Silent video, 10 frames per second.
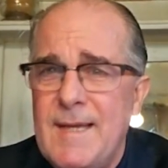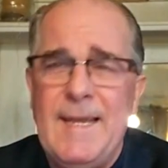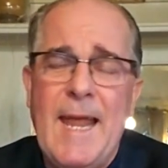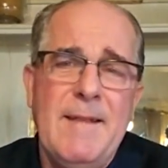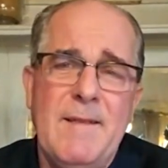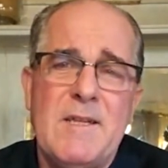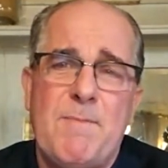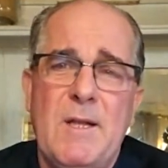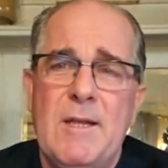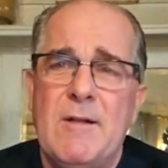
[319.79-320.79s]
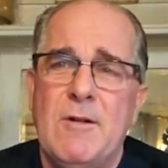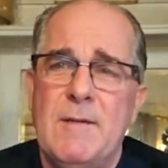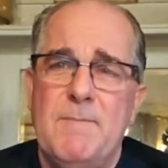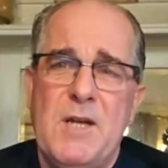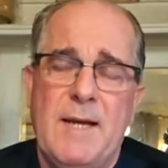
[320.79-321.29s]
to gain this
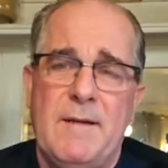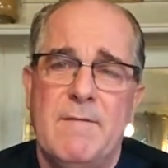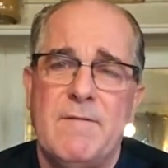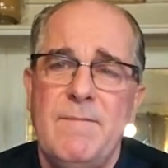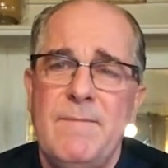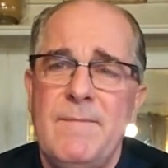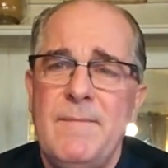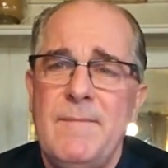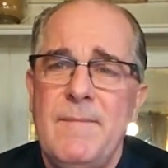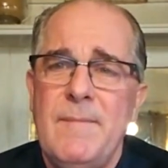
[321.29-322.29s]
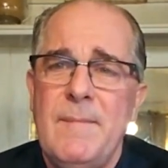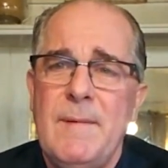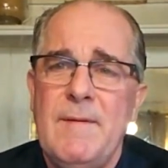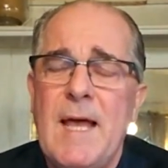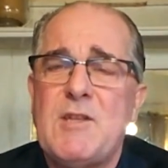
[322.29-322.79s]
political objective.
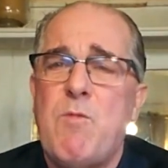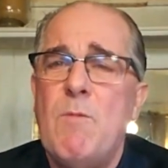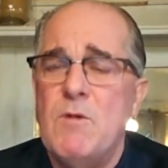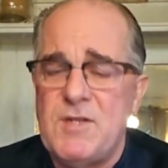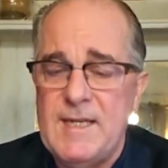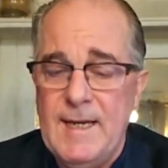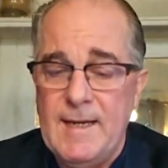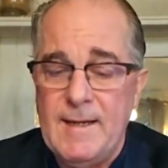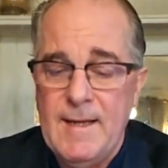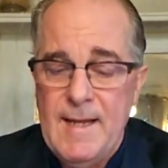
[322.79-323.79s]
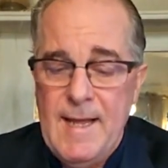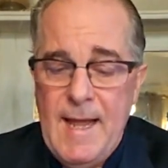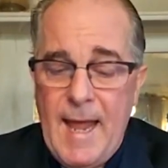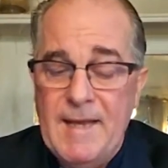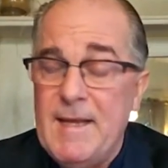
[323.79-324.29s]
That's what we're seeing.
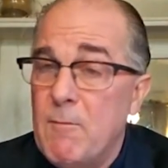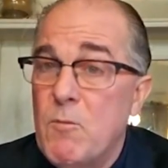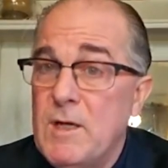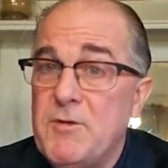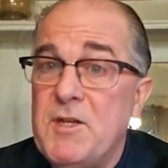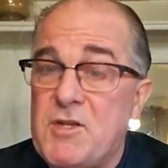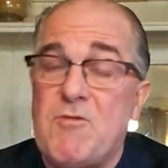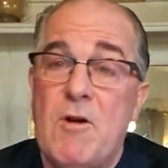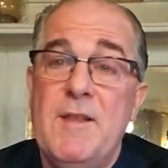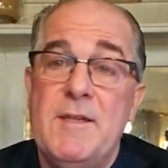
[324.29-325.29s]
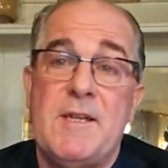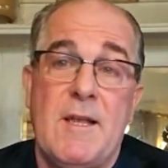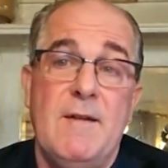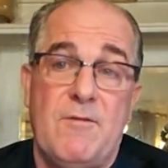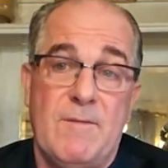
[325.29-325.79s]
And it will destroy this
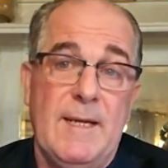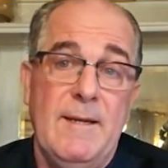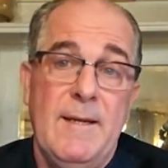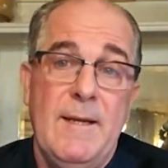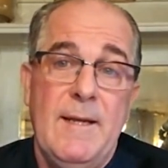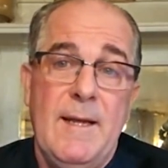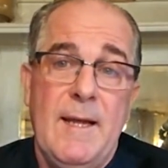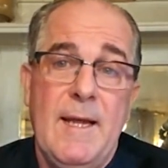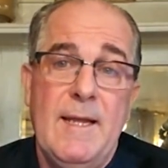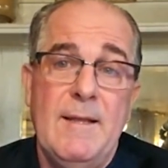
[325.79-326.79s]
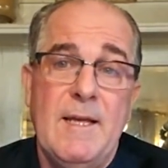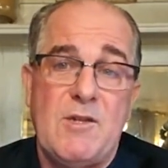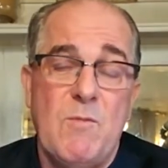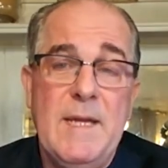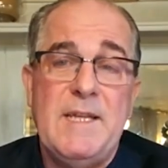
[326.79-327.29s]
country
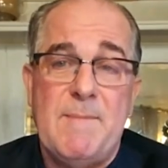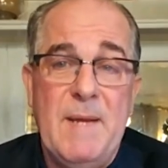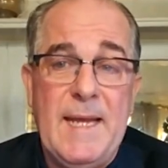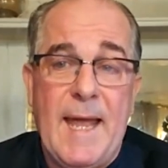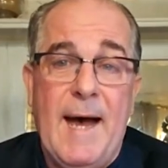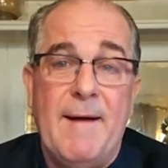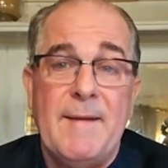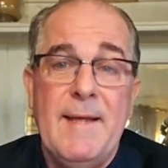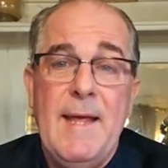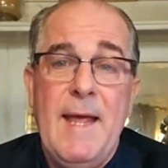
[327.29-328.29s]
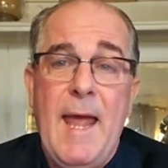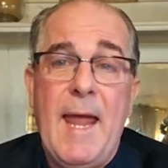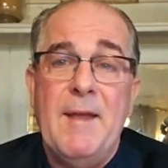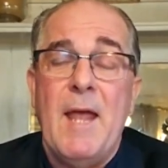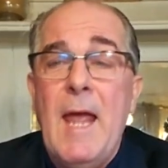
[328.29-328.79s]
unless we speak out.
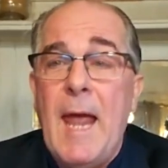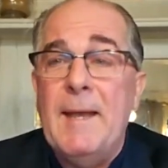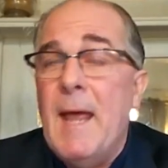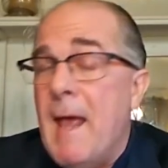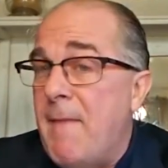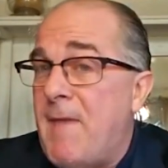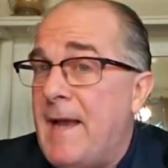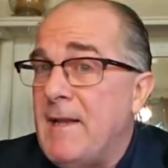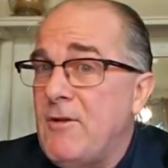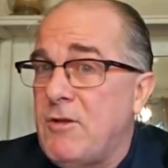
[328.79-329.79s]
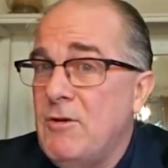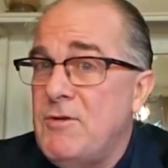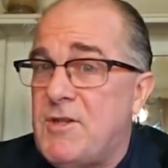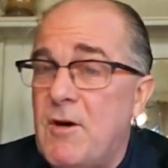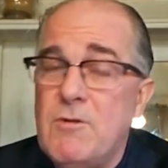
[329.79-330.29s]
And, and, and that
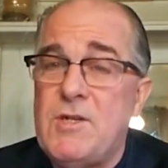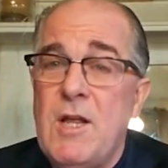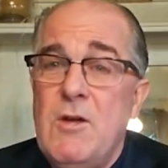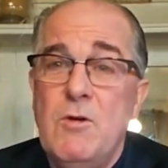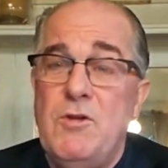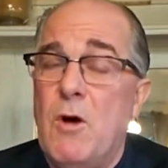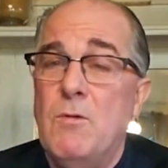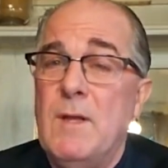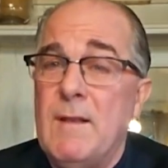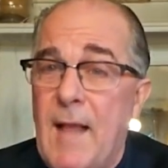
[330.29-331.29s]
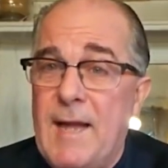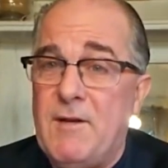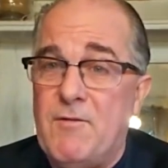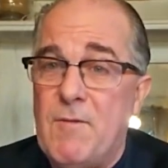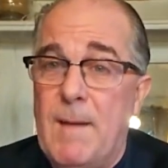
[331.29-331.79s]
includes those who don't
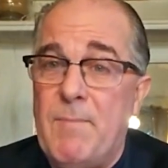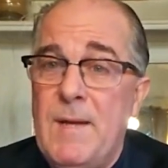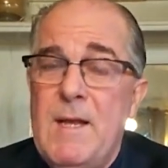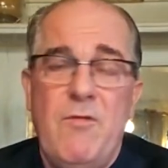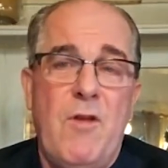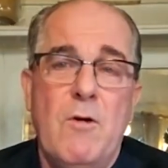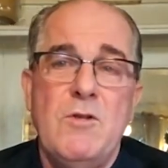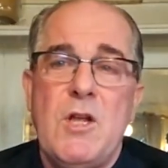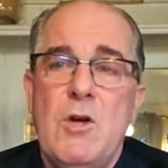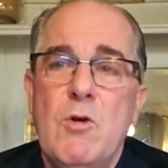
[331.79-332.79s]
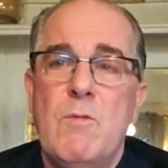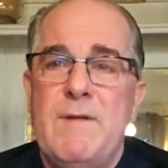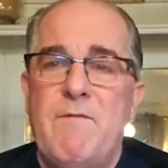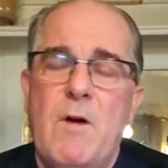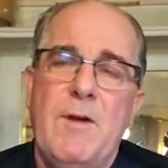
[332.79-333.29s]
like Trump, those who
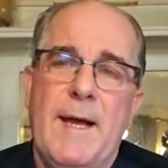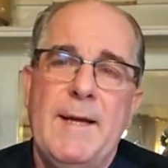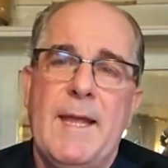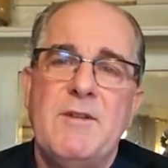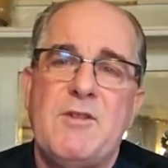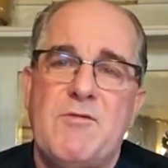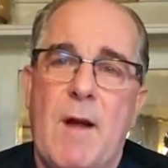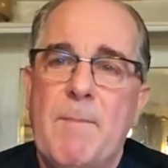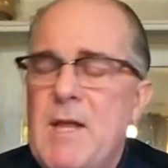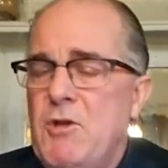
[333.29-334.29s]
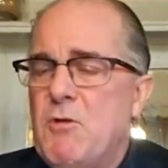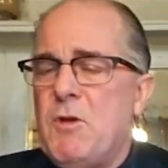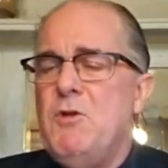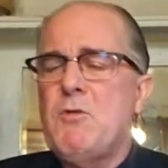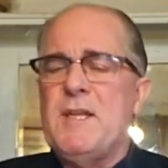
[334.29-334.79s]
would vote against Trump. You,
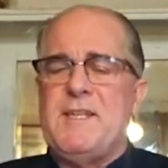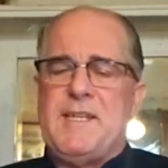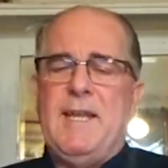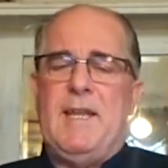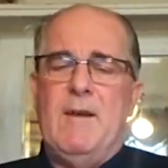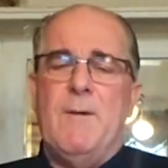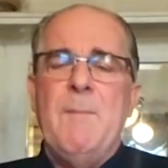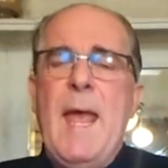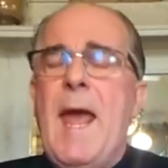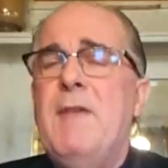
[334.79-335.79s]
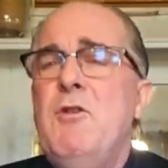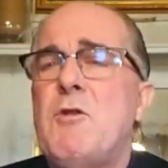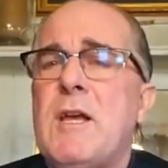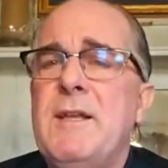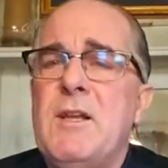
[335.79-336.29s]
you could sit here and
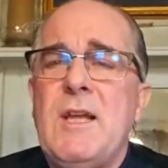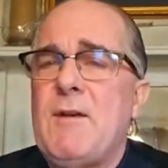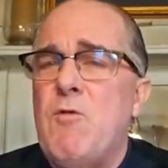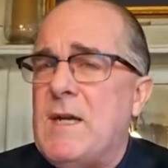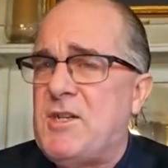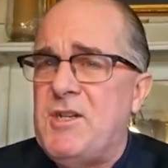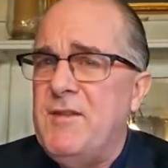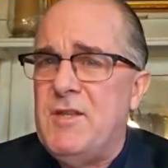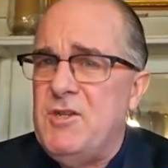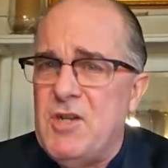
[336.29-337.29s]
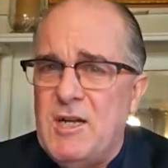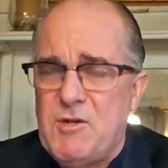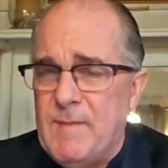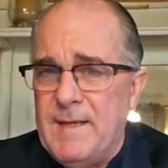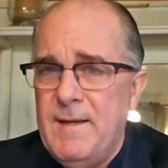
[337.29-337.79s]
you could question the
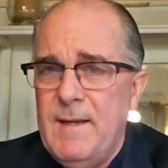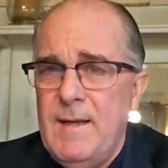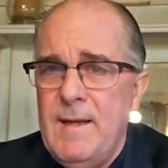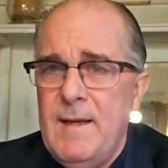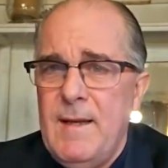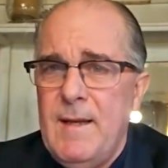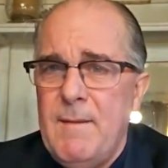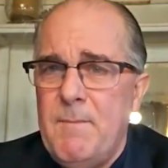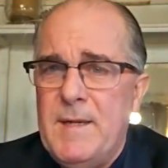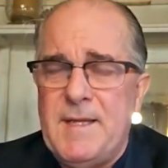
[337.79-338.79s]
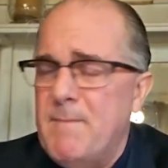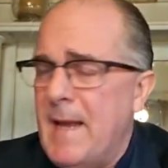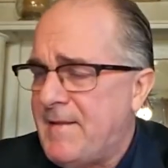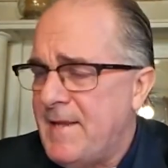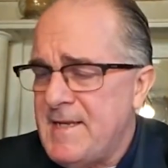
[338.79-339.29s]
judgment, but to
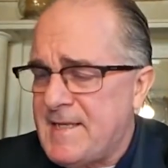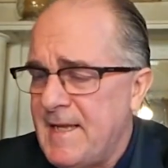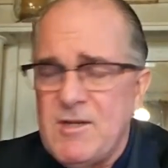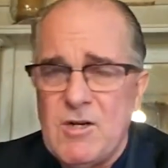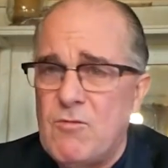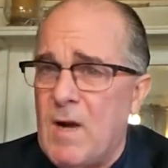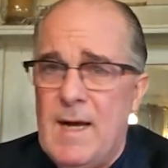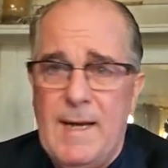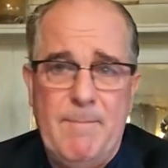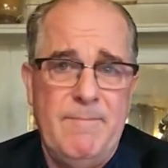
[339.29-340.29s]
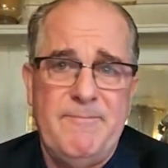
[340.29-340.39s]
make these things a crime.